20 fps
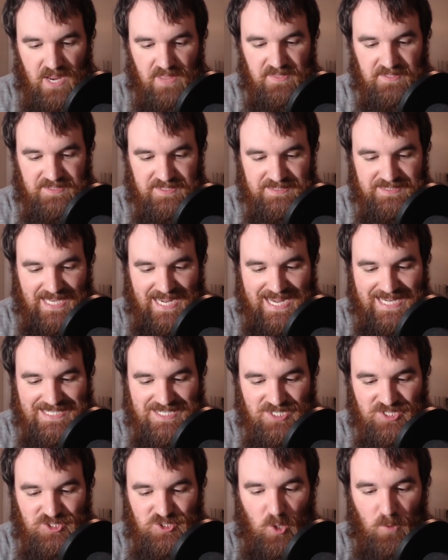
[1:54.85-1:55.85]
This is a
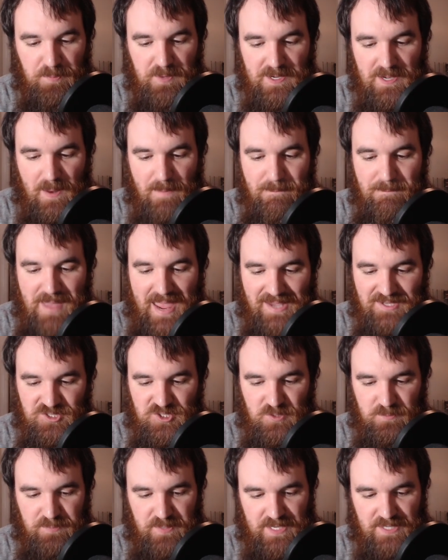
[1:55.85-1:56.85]
dystopian
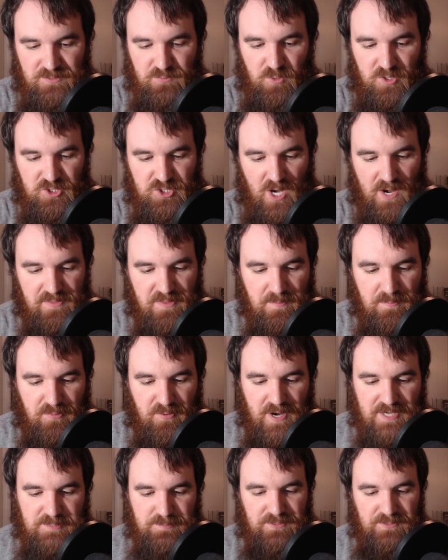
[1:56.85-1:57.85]
masterpiece where Jonathan
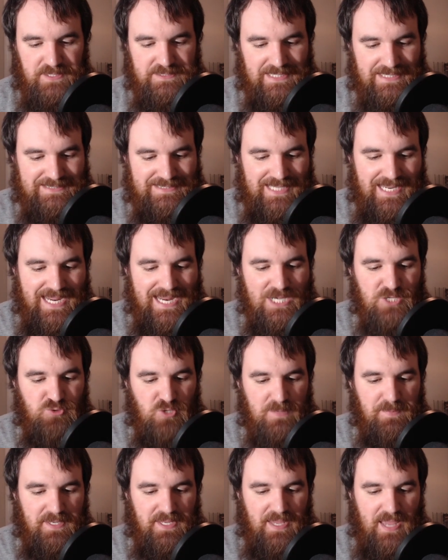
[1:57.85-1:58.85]
Pryce plays a
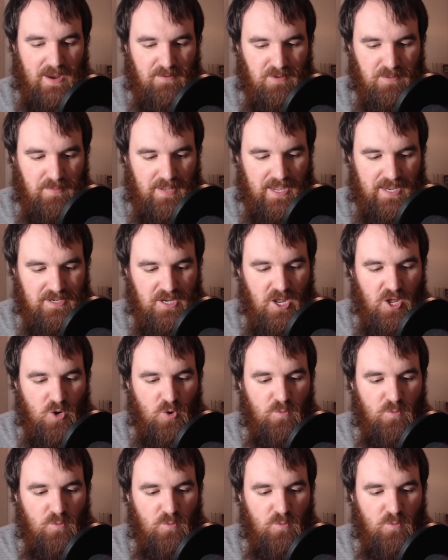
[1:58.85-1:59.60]
daydreaming everyman